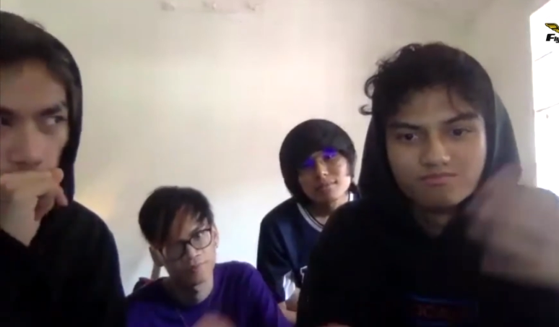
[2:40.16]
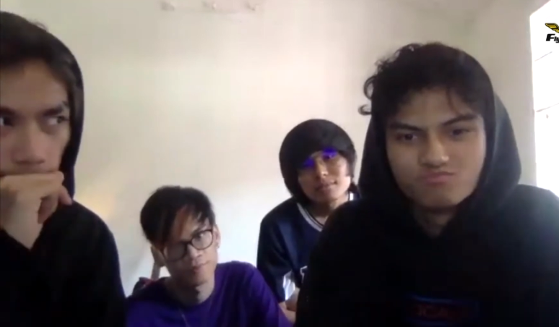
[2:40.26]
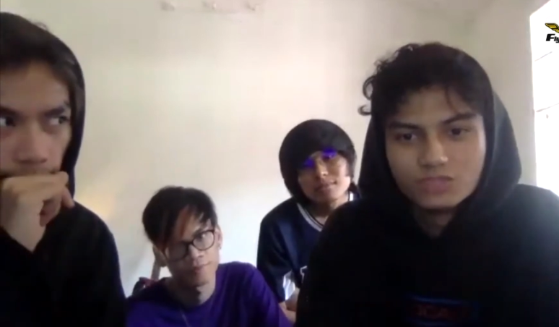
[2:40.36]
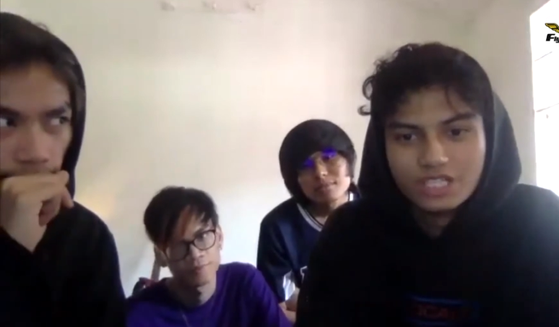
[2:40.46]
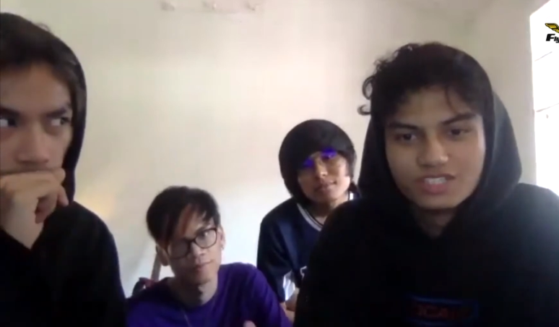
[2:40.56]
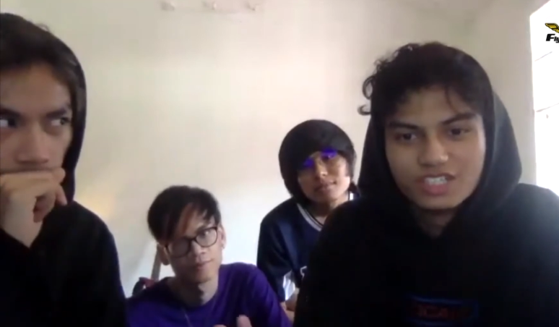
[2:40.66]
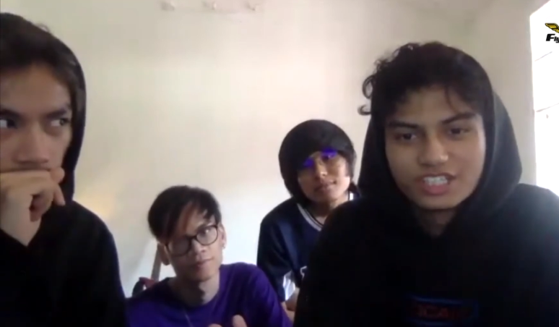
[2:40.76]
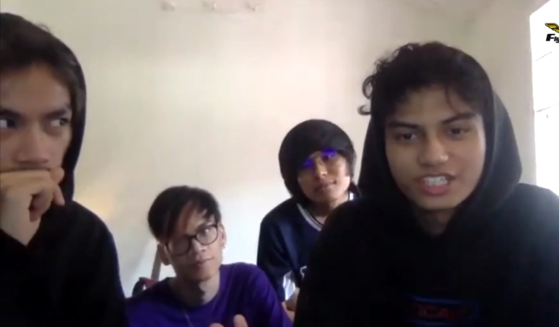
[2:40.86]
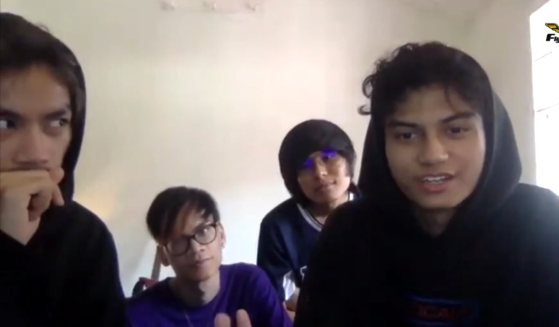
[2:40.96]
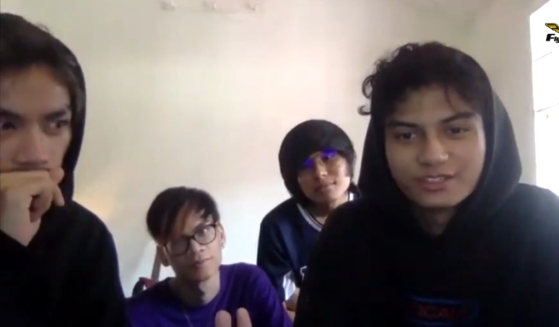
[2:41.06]
Speaker 1: Disney
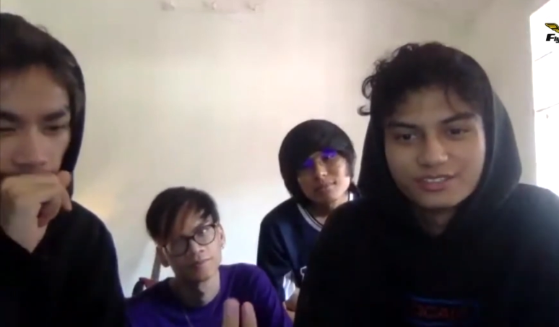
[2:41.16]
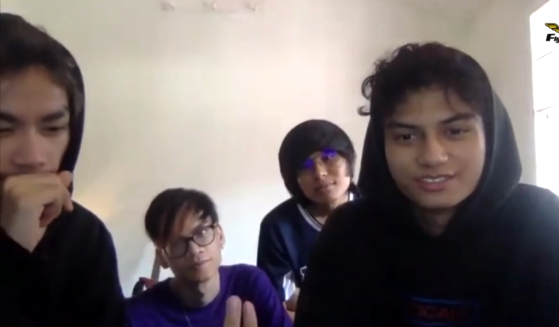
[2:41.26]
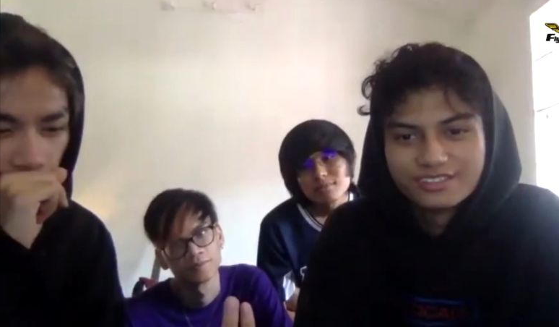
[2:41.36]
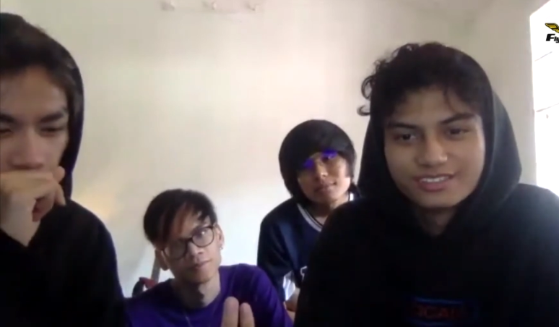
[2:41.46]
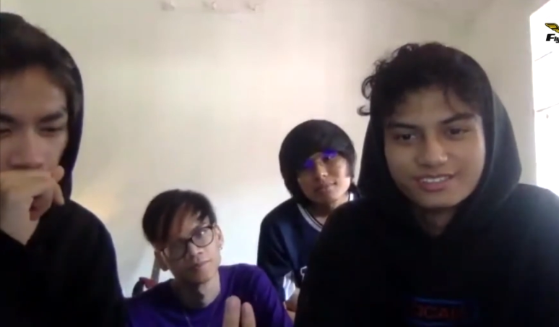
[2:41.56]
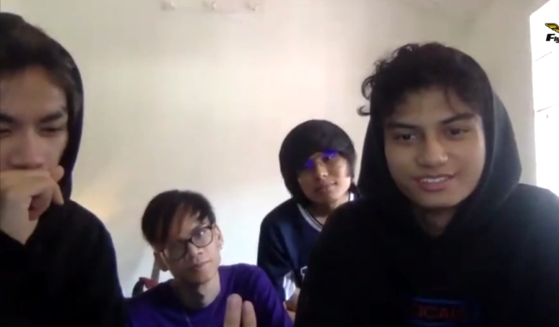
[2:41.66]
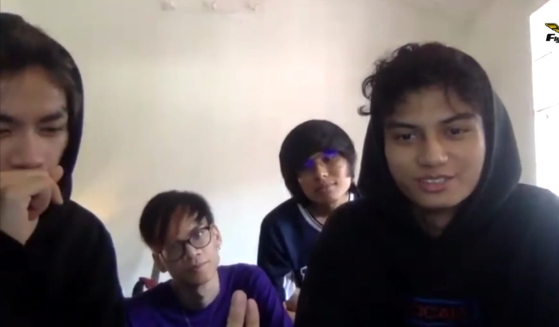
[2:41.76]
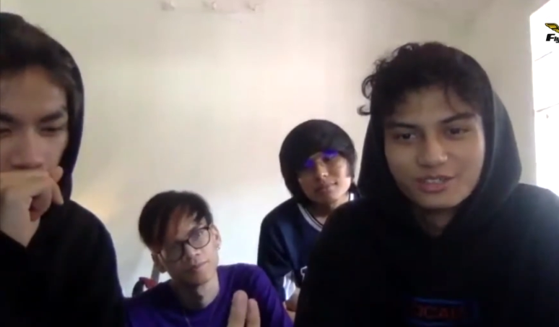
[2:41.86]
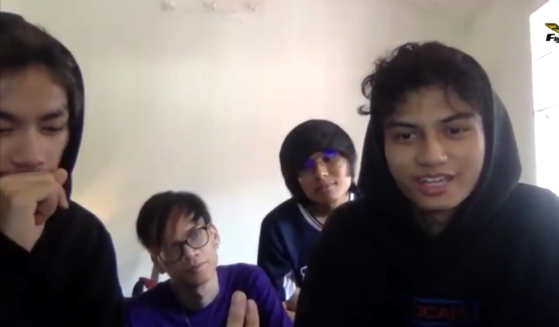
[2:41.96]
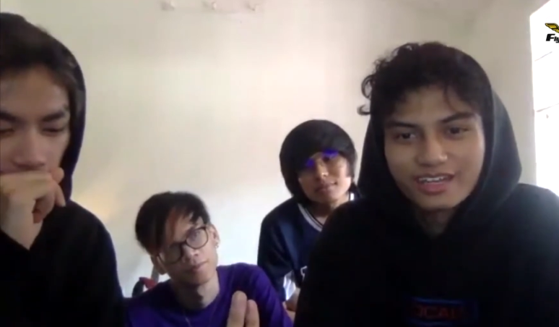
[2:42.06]
Channel
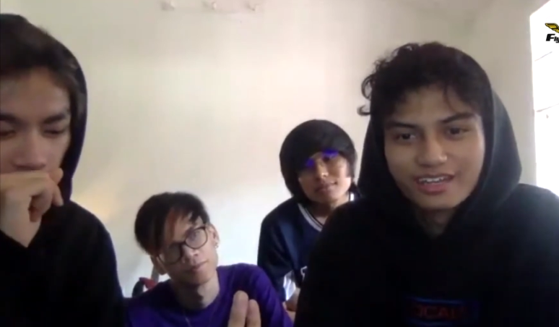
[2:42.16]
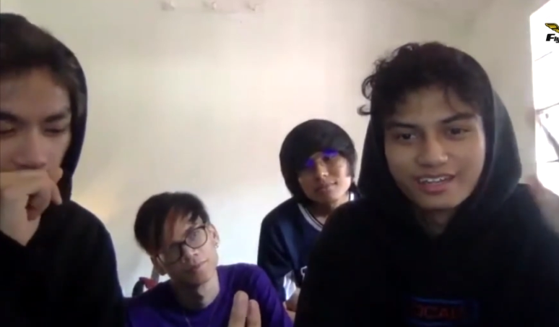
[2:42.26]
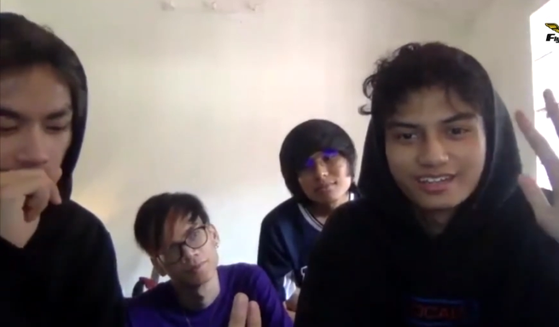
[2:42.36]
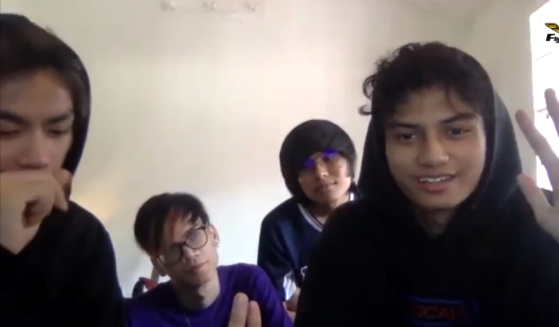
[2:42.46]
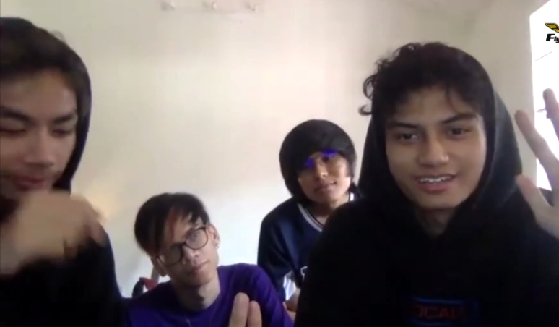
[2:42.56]
looking